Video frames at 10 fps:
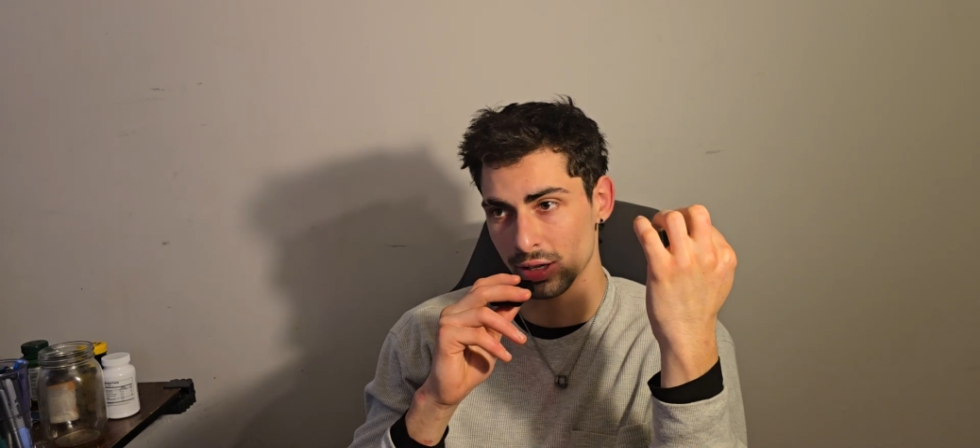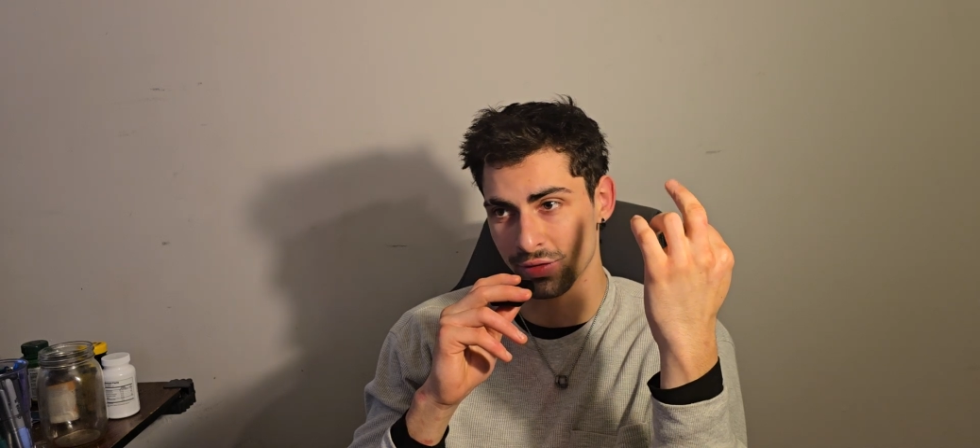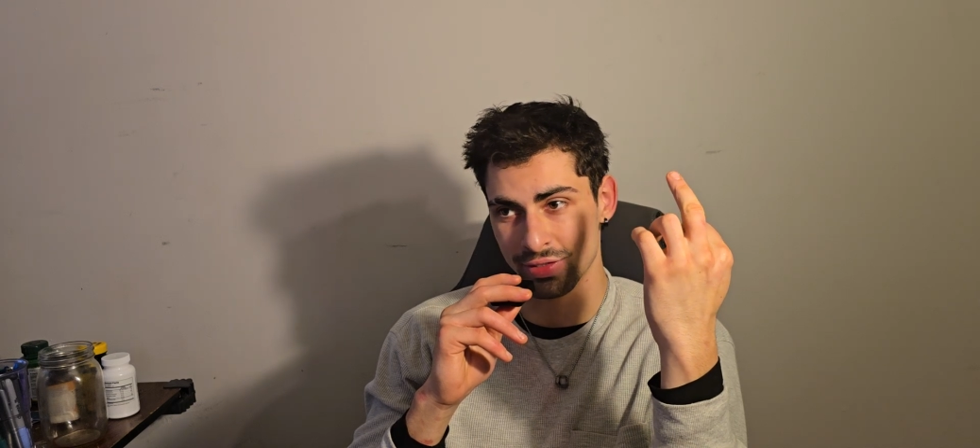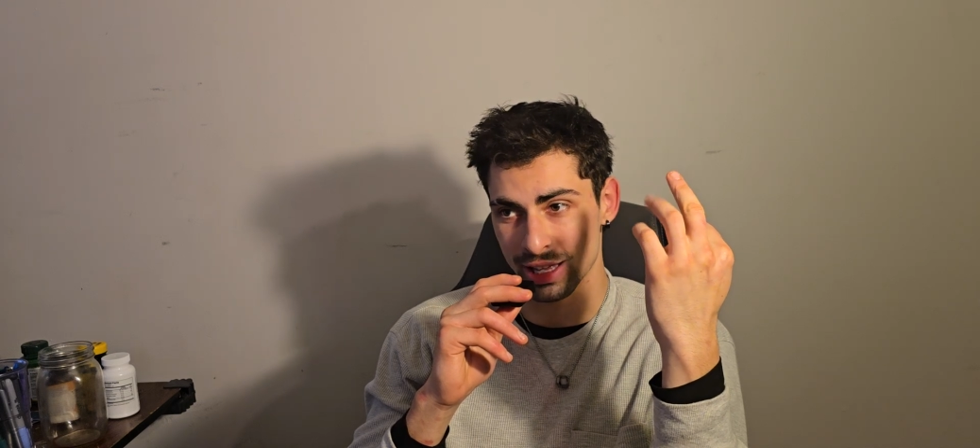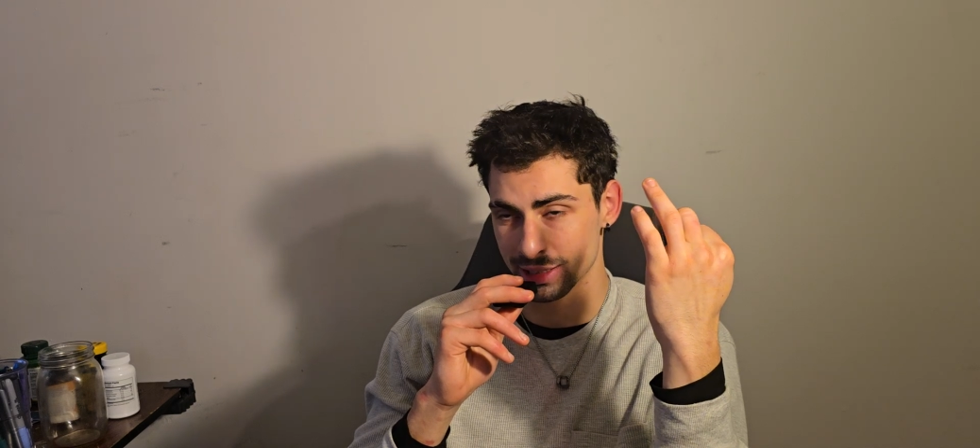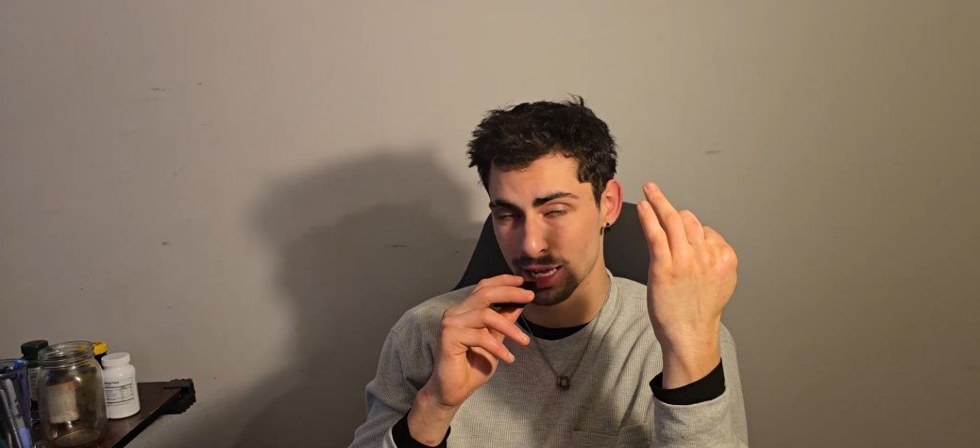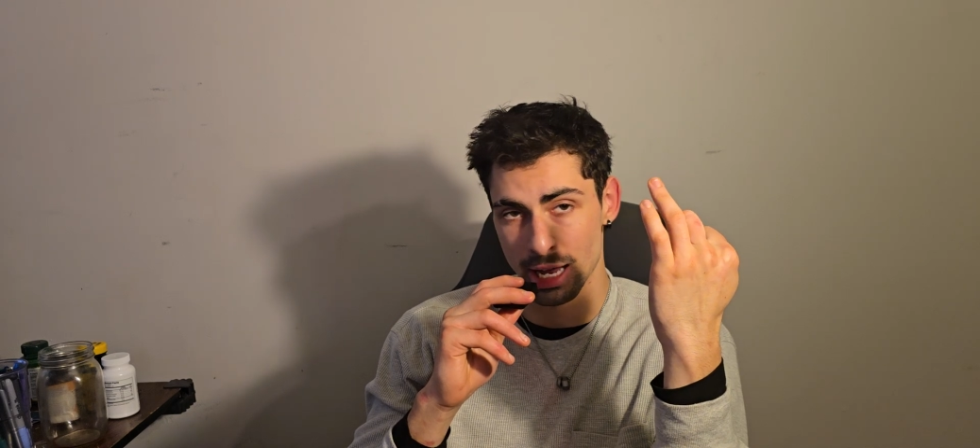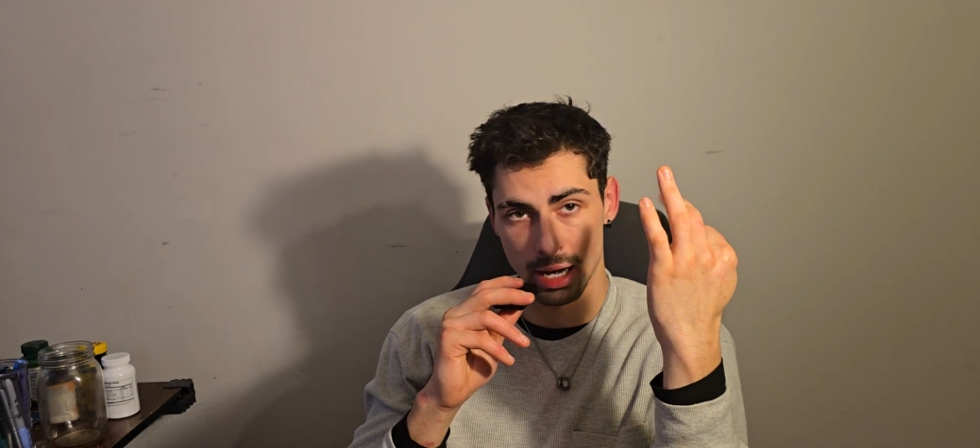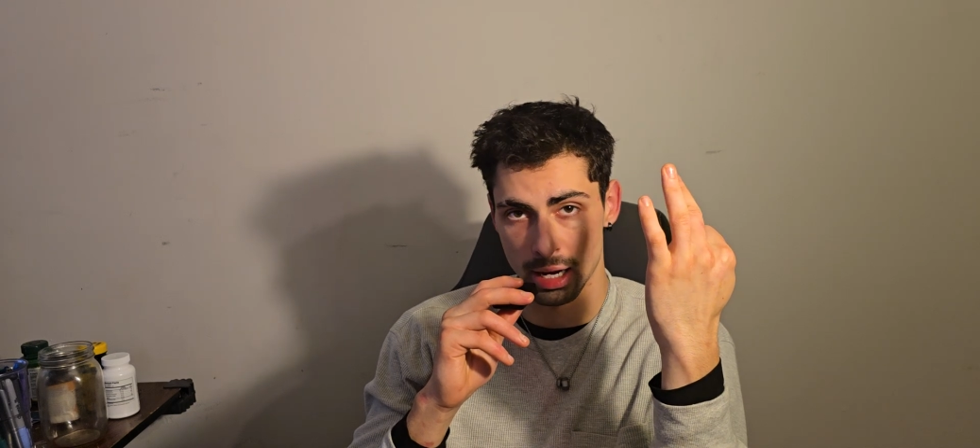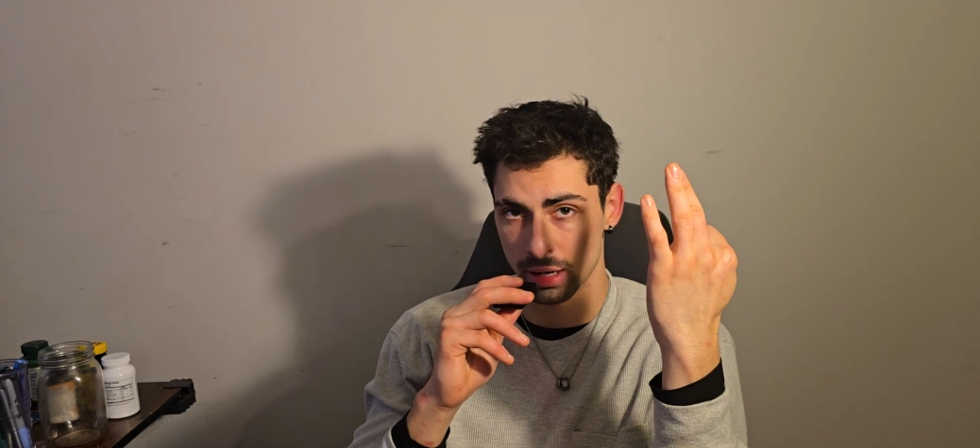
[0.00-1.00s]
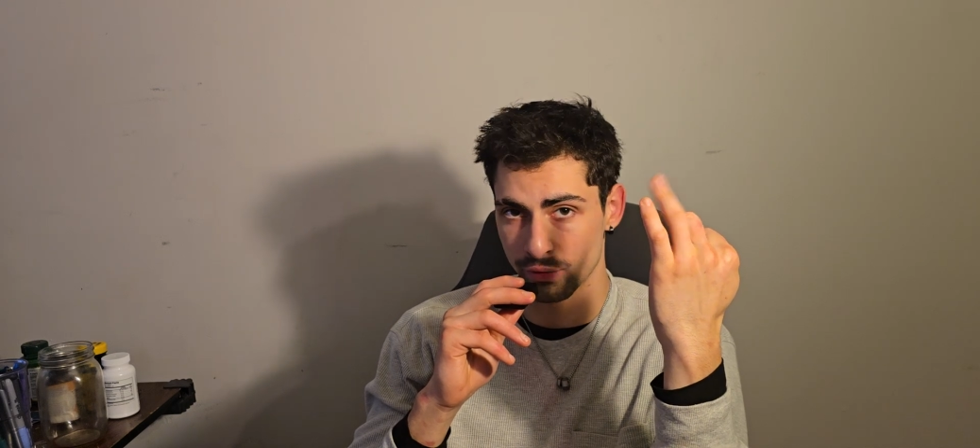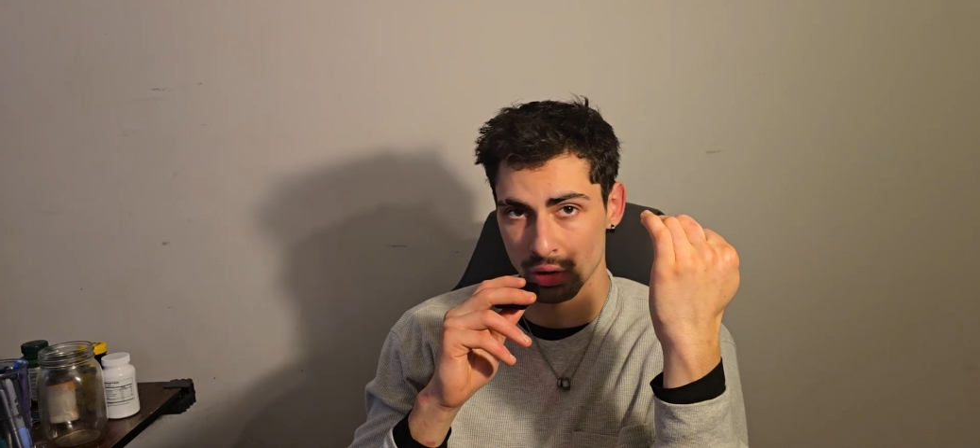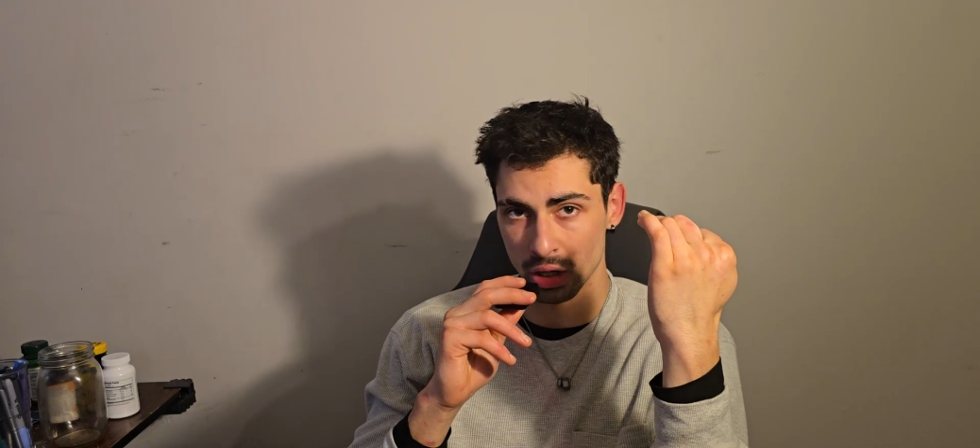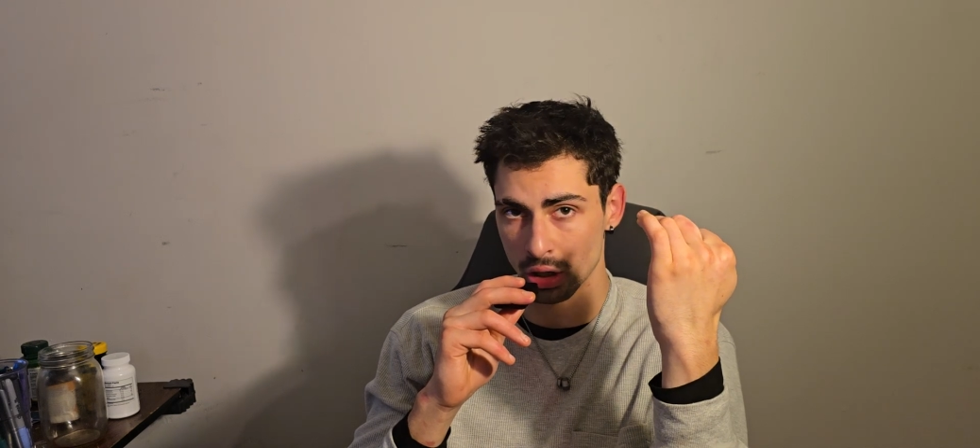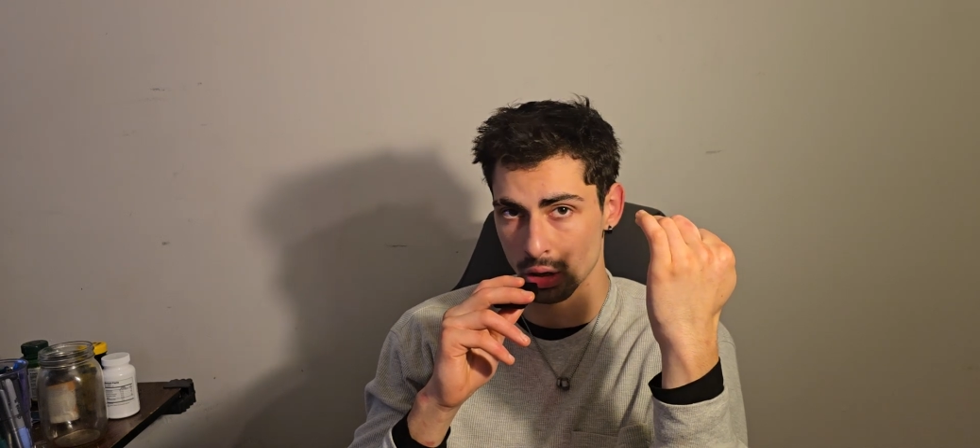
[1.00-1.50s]
if that's editing
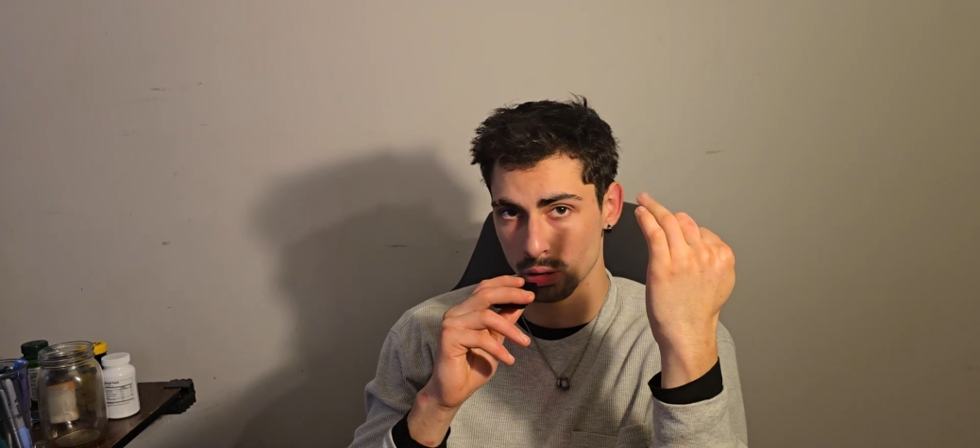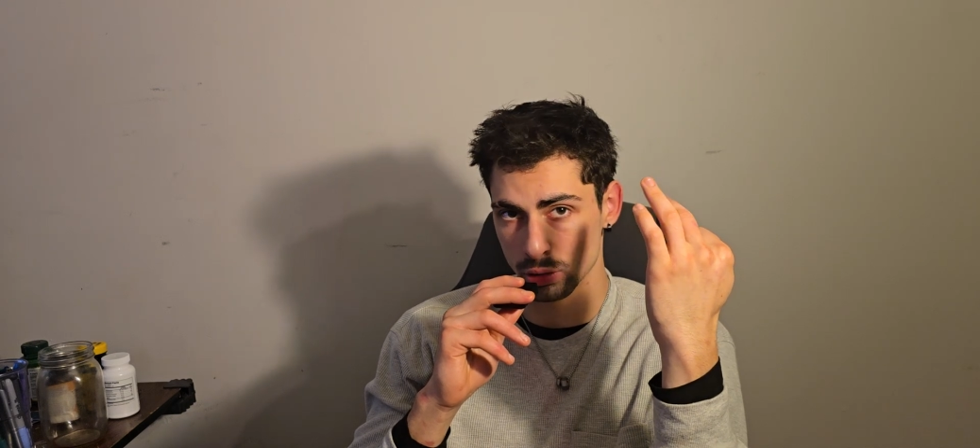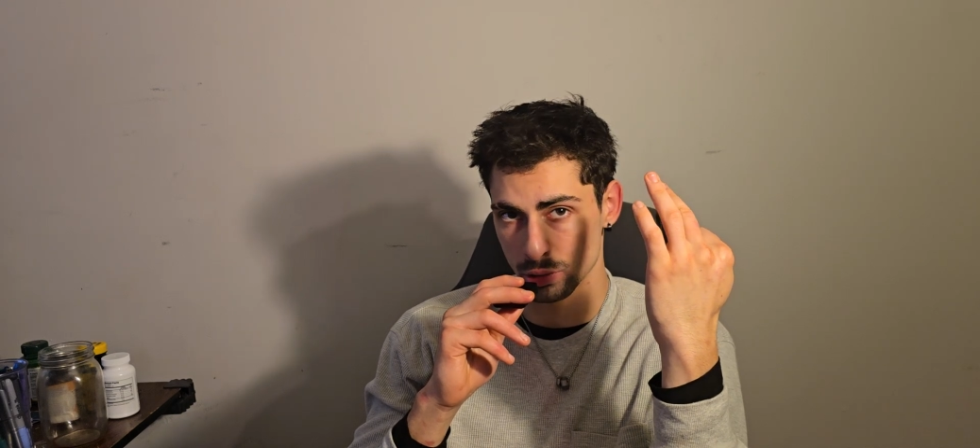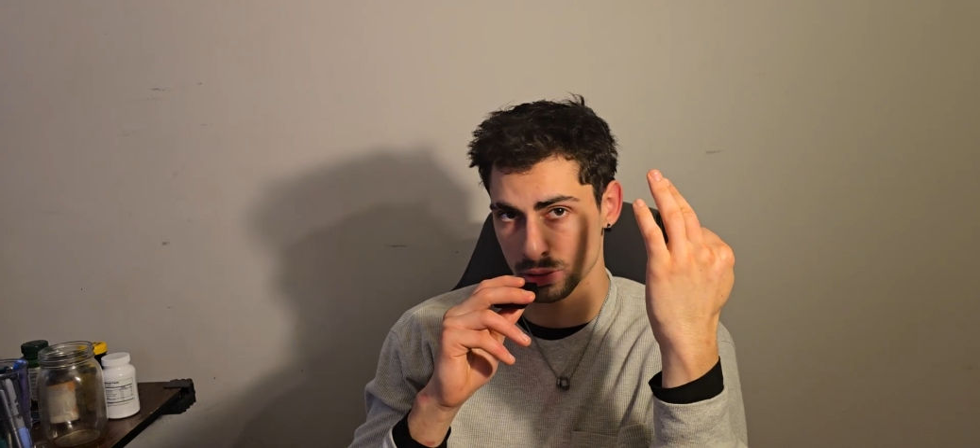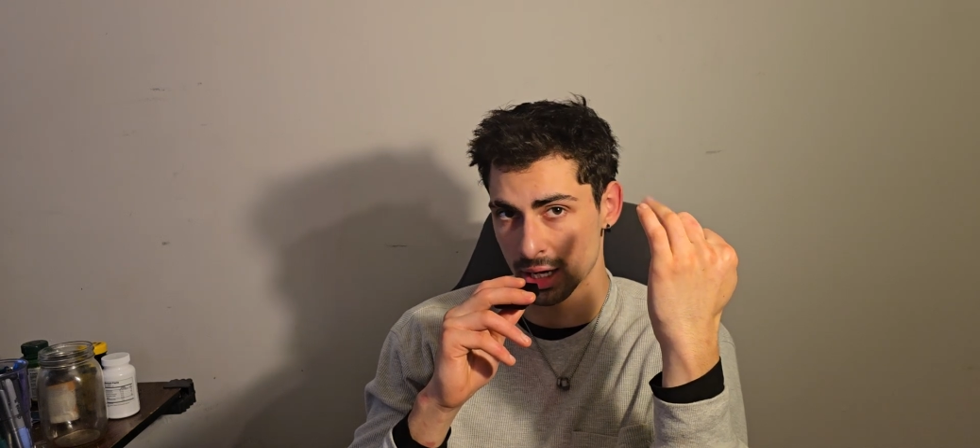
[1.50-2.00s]
videos or